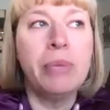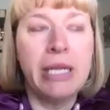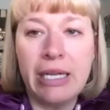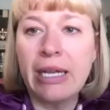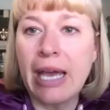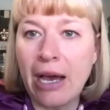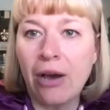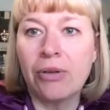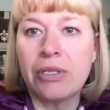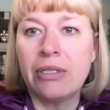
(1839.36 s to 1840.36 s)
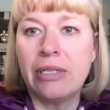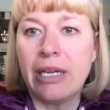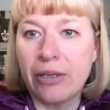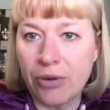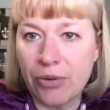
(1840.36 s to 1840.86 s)
Being out
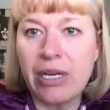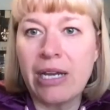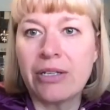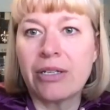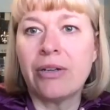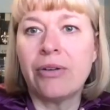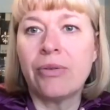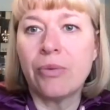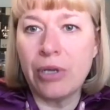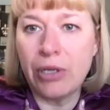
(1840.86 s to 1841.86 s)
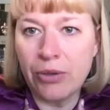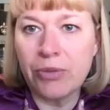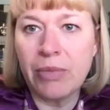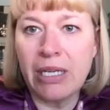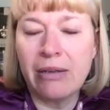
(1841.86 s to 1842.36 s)
in creation
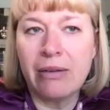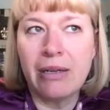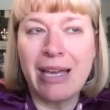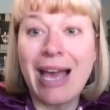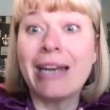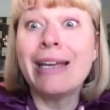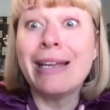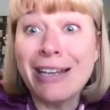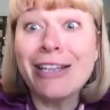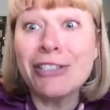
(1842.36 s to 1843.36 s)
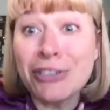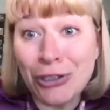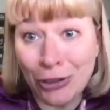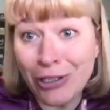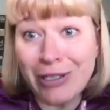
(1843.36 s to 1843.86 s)
renews me, and it is
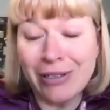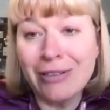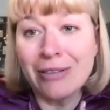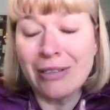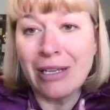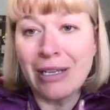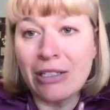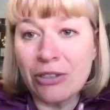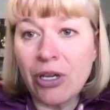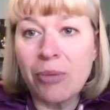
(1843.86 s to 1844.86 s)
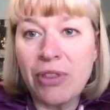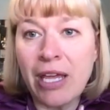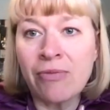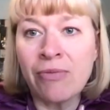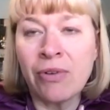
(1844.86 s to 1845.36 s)
good. And so I'm
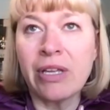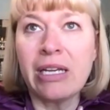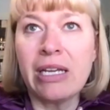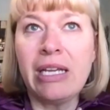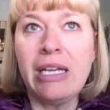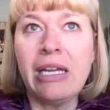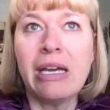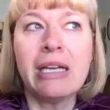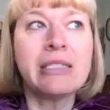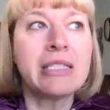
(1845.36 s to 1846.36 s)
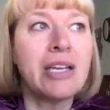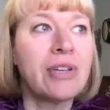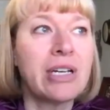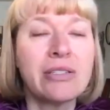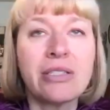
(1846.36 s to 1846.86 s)
thankful that he has
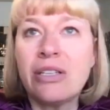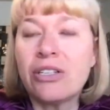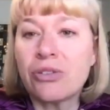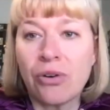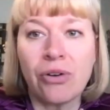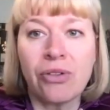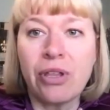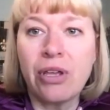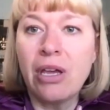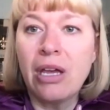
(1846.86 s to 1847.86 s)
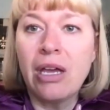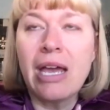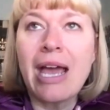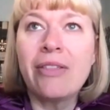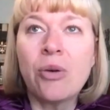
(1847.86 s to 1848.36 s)
given us this earth
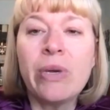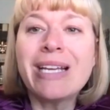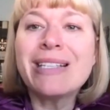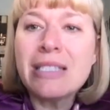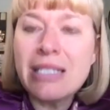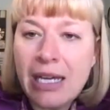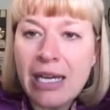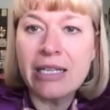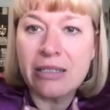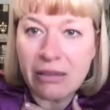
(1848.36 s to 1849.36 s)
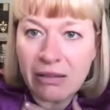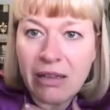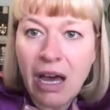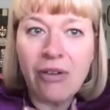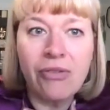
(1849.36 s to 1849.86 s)
and that we can see his
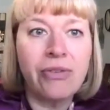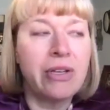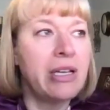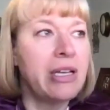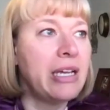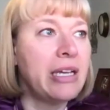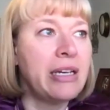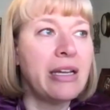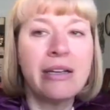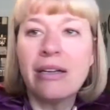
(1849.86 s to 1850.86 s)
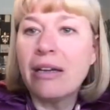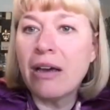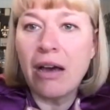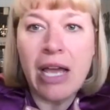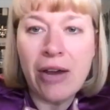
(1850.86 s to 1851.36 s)
love in
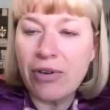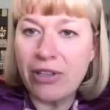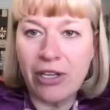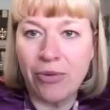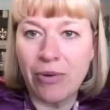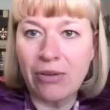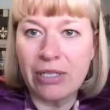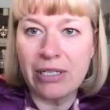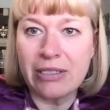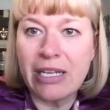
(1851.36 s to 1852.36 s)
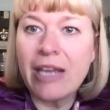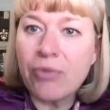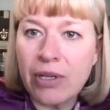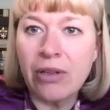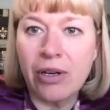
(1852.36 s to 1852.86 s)
everything around us
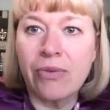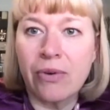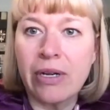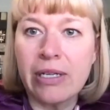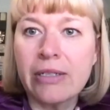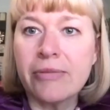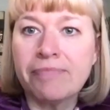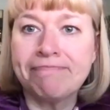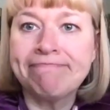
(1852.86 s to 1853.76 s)
if we look for it.